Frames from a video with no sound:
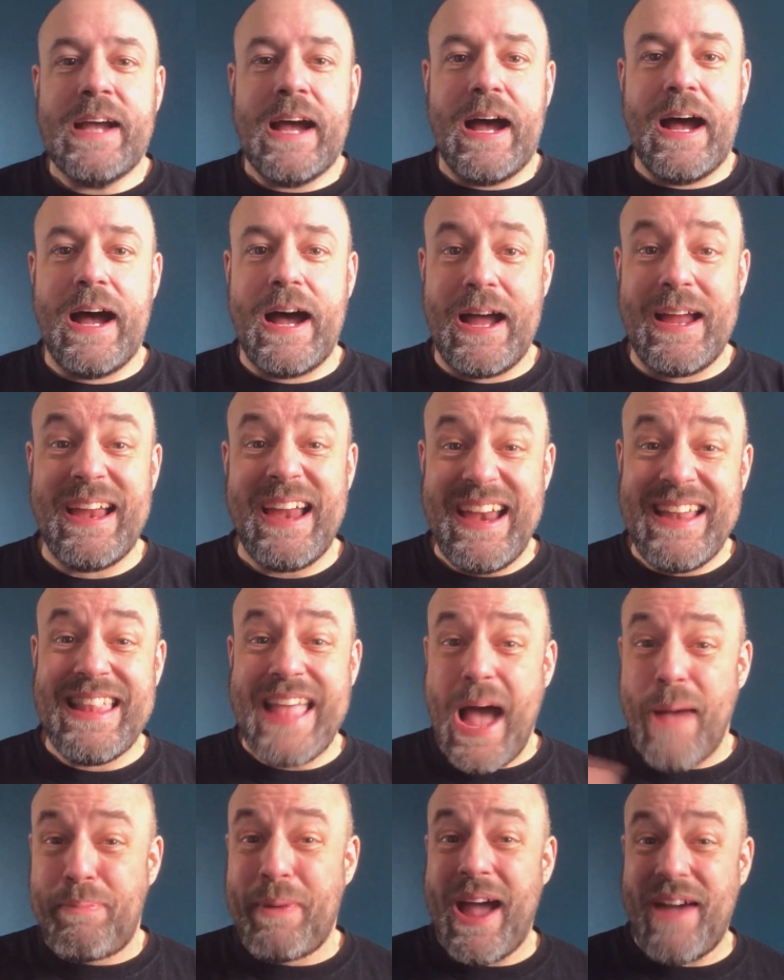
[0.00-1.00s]
In
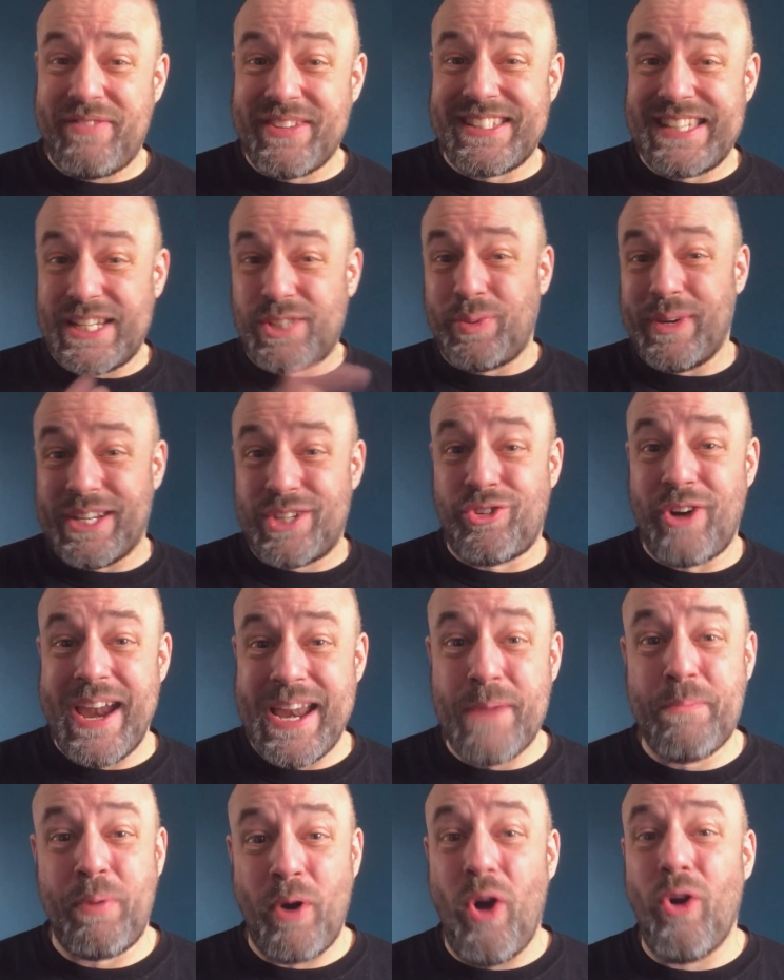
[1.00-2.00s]
the app, I have a 6-week
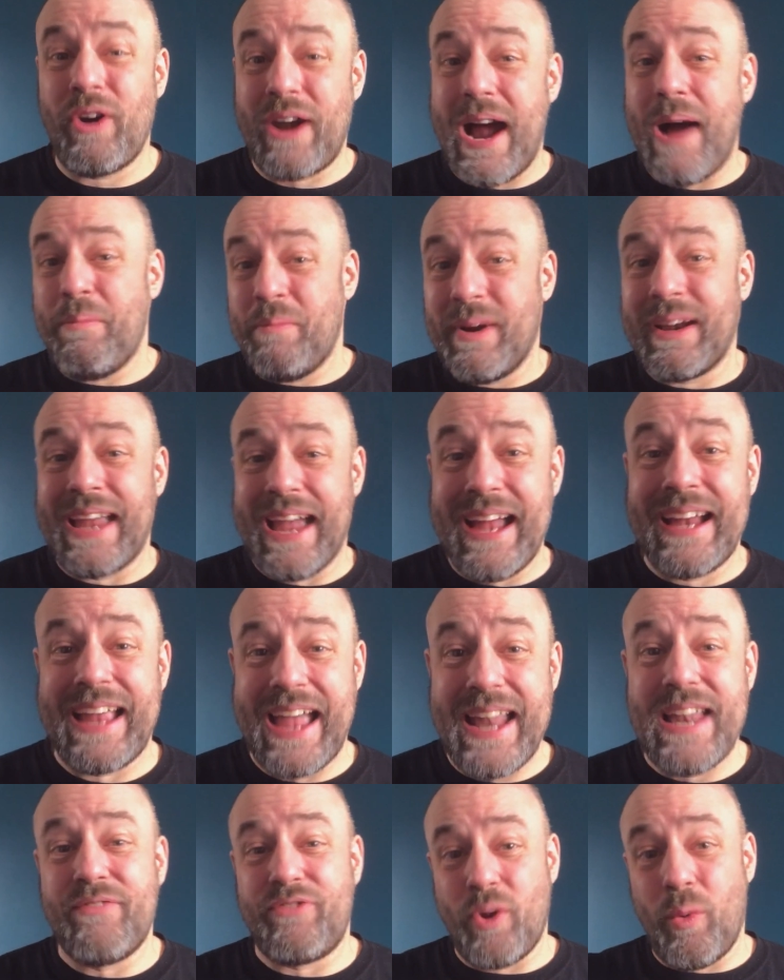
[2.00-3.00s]
training program.
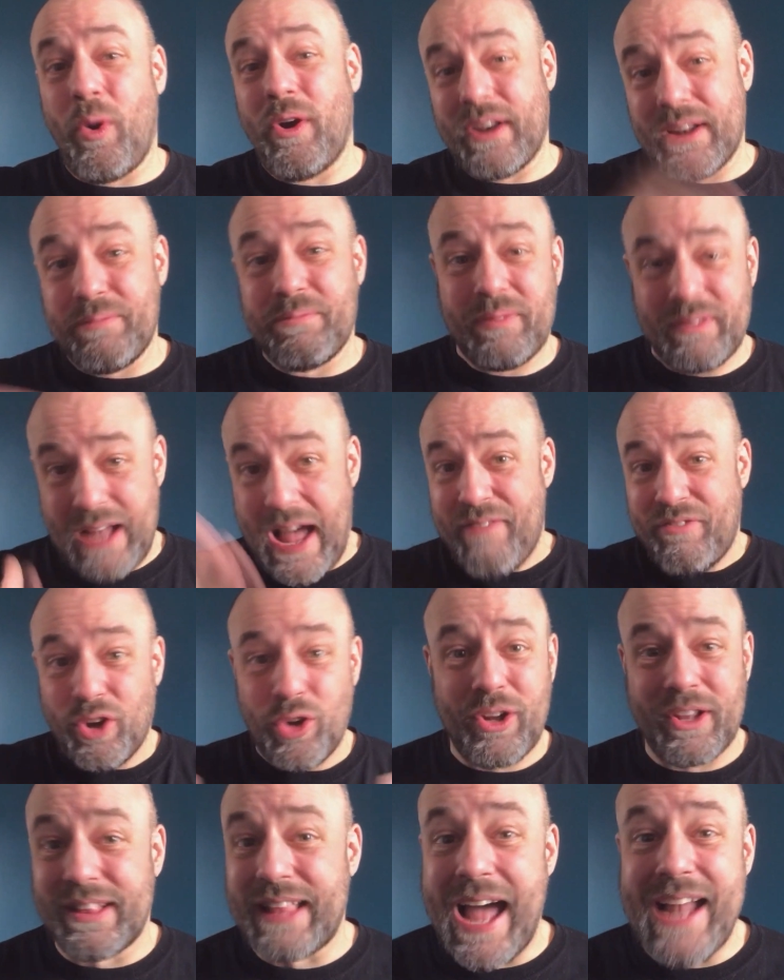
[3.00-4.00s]
Again, if you want to have a
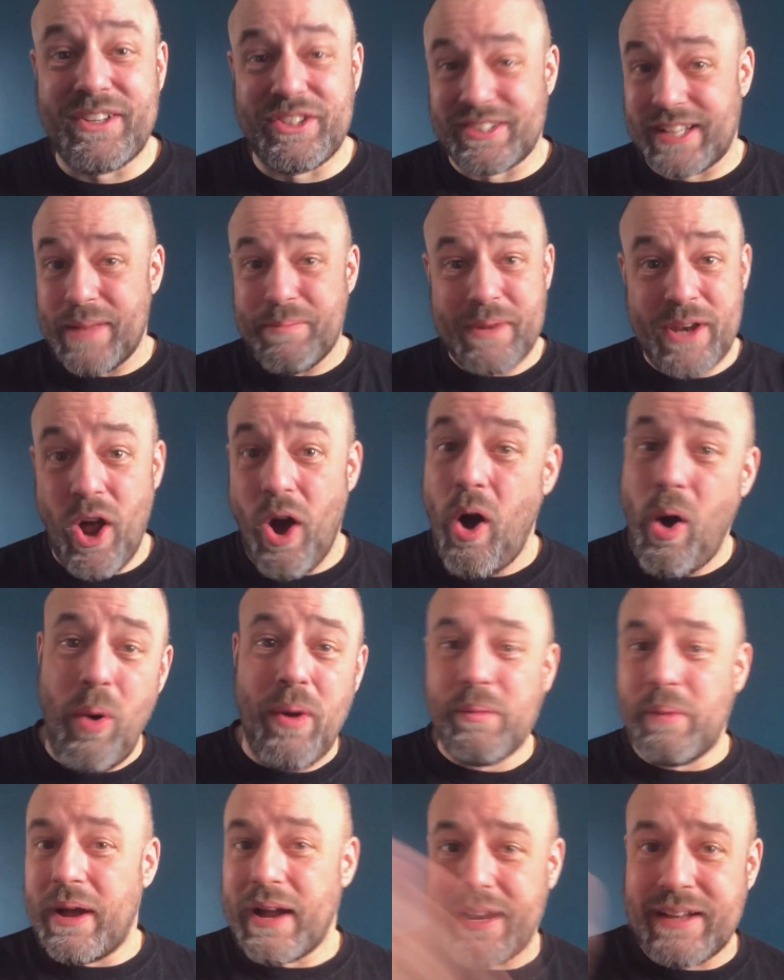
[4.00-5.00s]
look at that, just let me
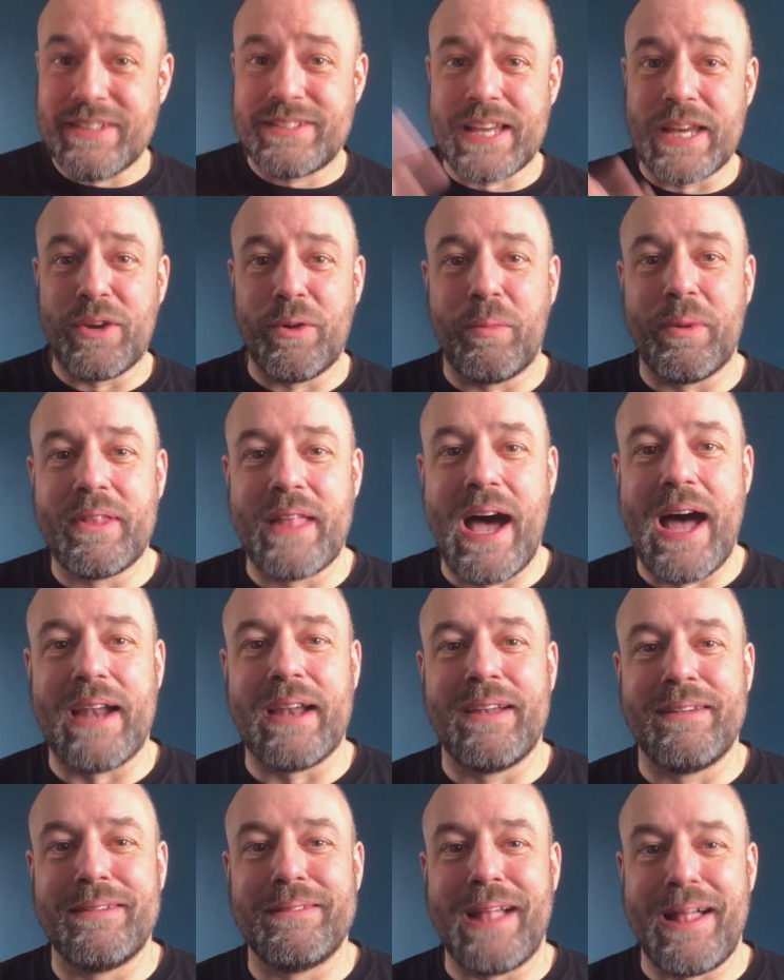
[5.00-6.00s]
know and I can set you up with
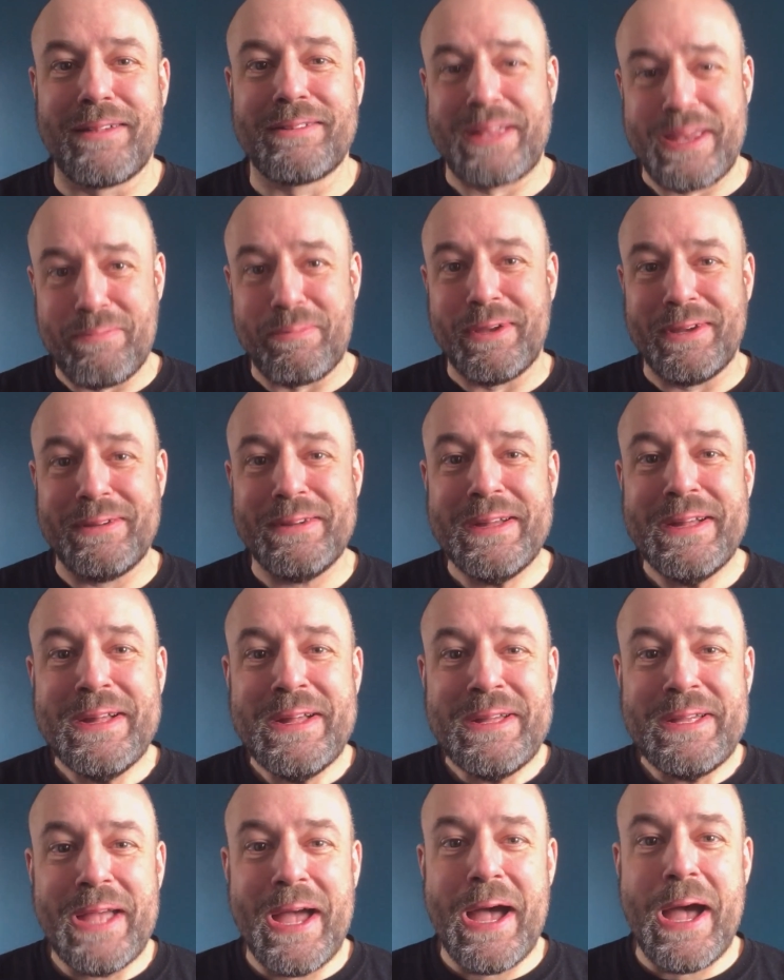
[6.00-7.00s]
that, and that'll keep you
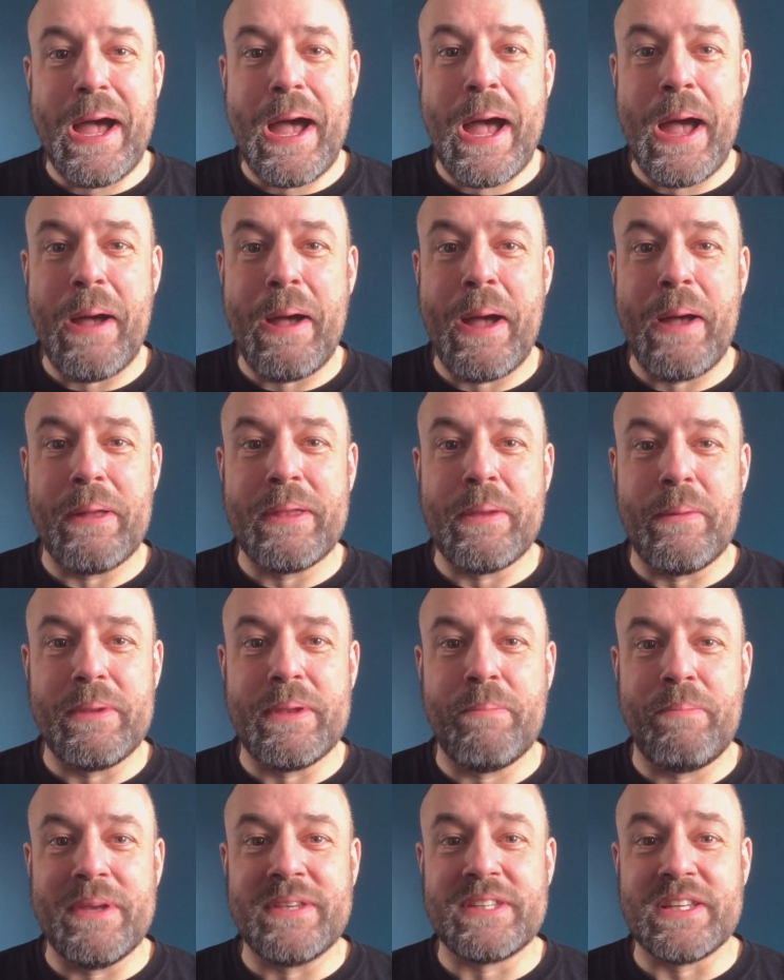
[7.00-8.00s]

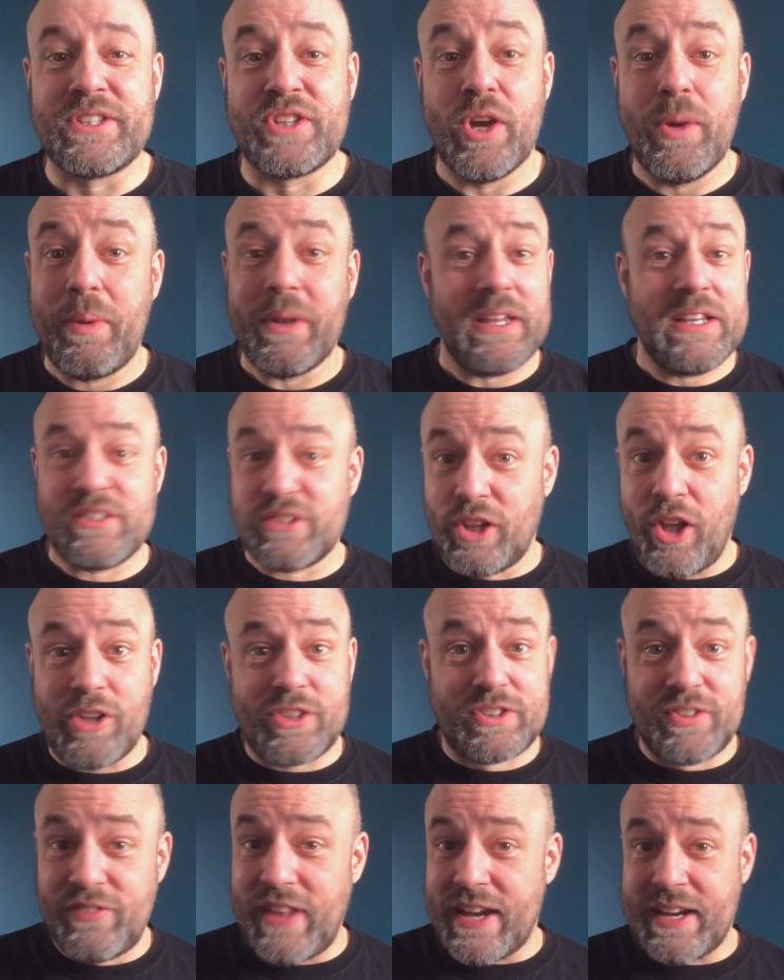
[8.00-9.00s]
you're busy too. But there's
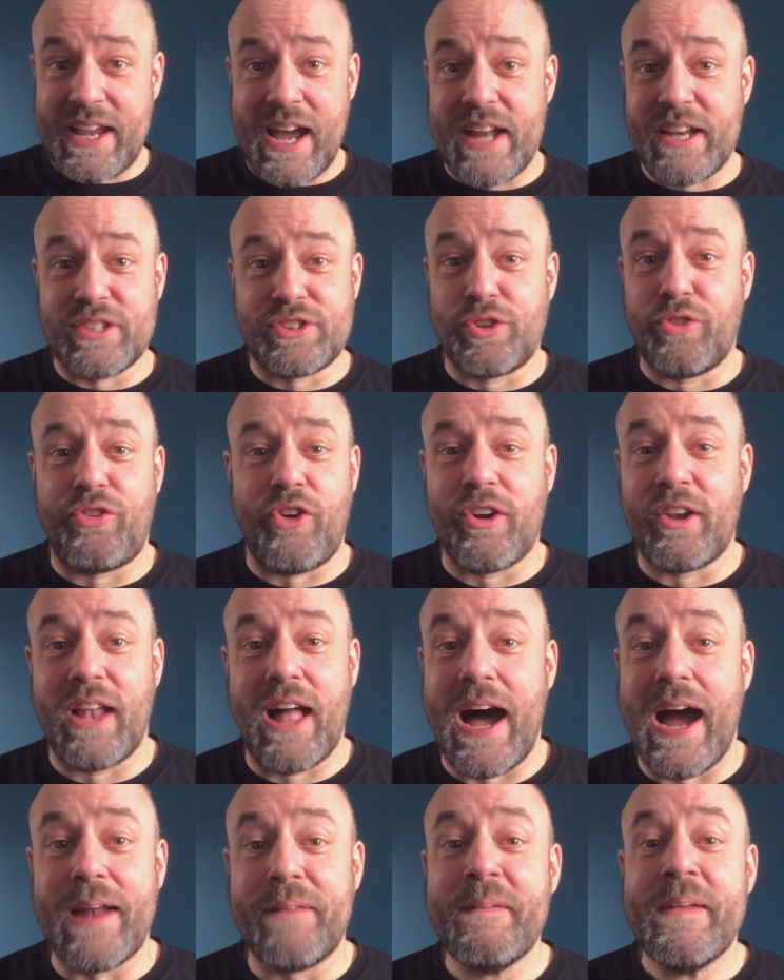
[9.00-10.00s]
lots of that kind of stuff
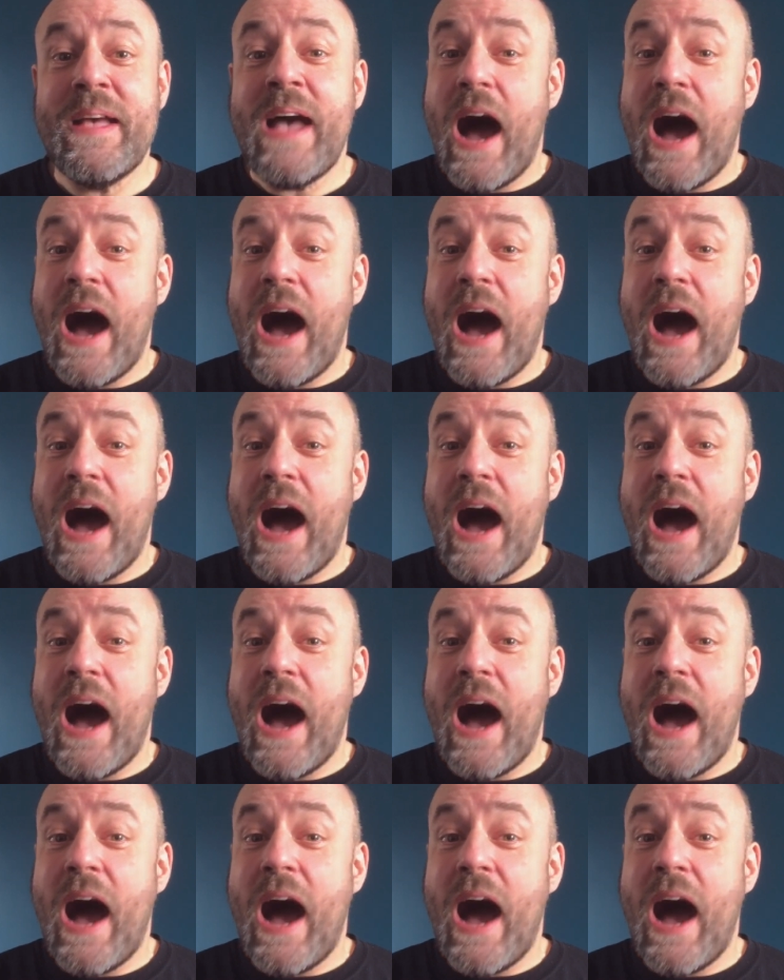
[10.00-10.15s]
online.